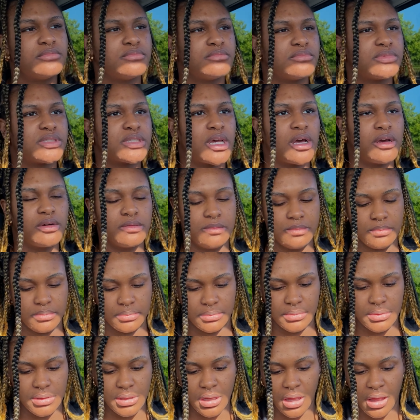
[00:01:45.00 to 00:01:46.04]
So I'm
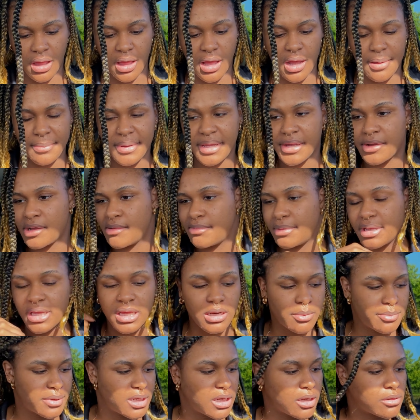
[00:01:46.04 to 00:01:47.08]
gonna hurry up and get
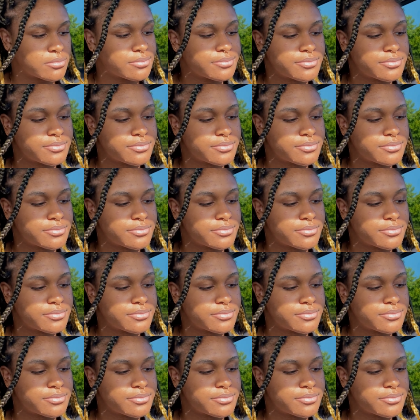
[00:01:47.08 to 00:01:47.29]
up in there.